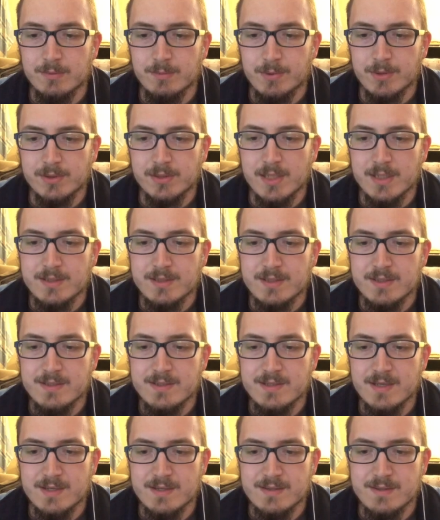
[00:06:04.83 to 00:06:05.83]
protect
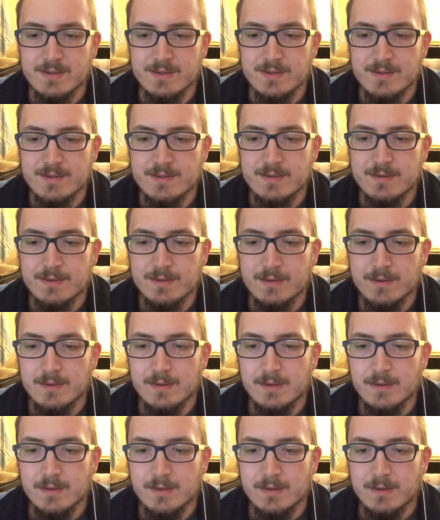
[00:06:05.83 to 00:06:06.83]
its sensors.
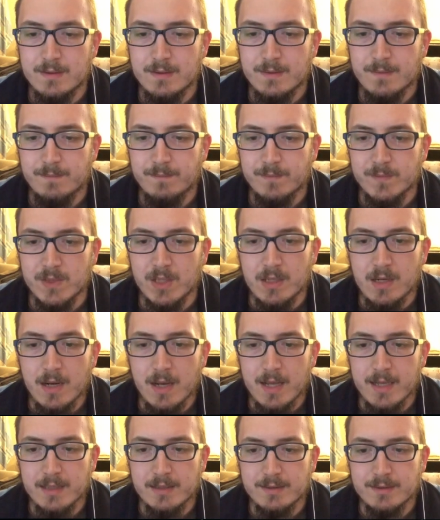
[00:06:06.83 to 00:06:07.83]
Then
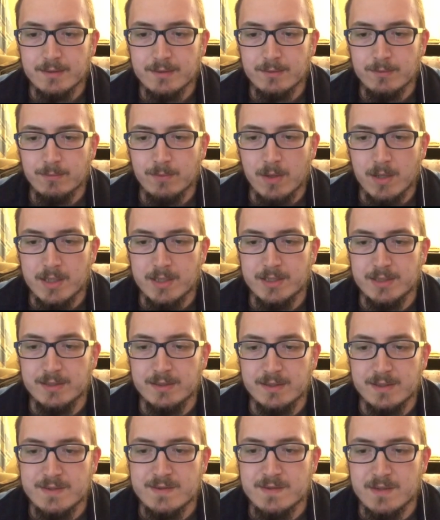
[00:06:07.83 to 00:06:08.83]
light,
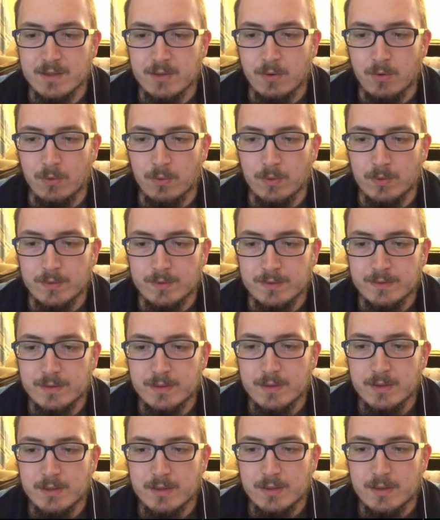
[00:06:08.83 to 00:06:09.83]
white as the cold,
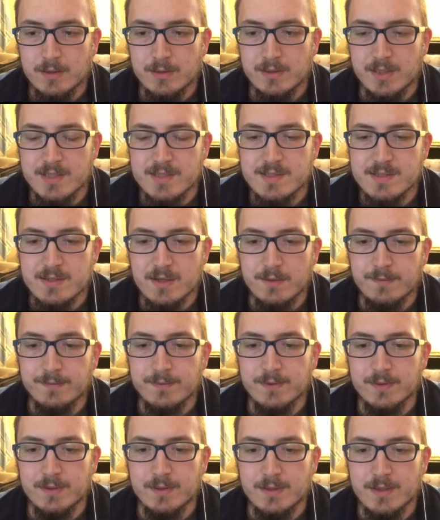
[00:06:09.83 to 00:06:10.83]
then
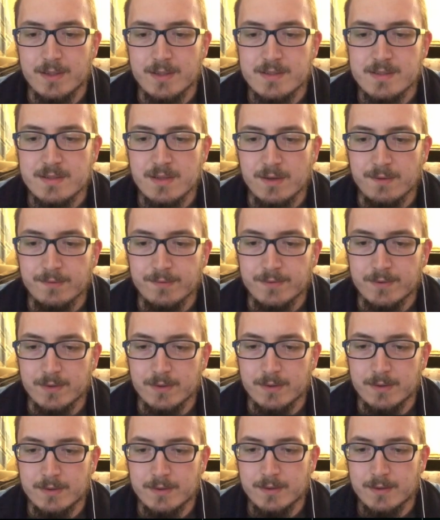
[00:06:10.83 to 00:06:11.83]
softer and softer,
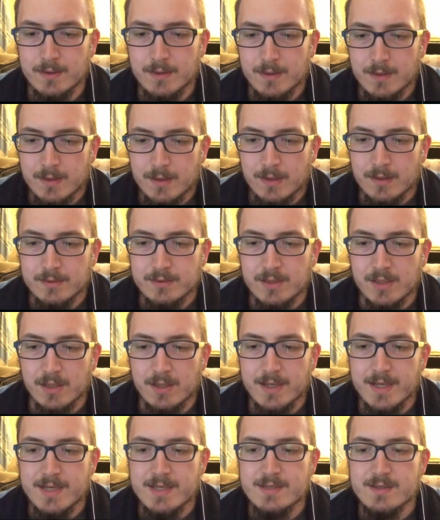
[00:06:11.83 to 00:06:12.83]
until a
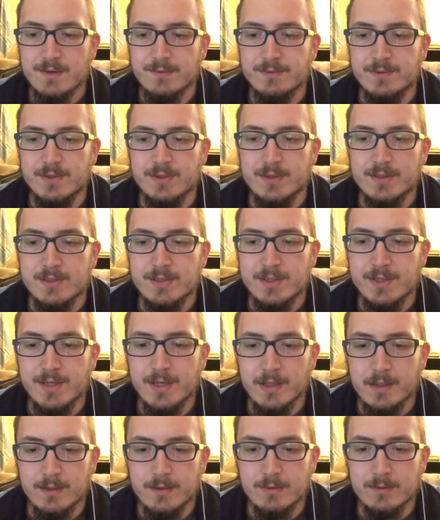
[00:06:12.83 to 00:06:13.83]
haze of dirty
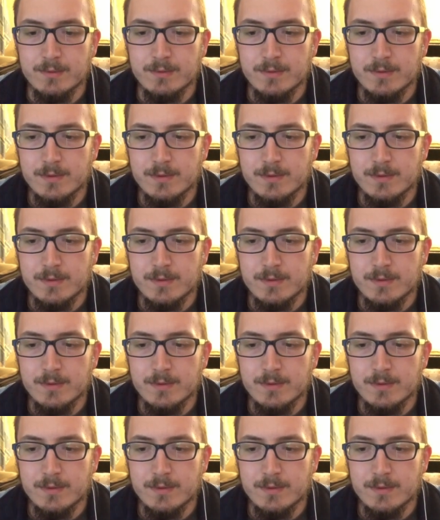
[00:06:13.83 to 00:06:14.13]
yellow,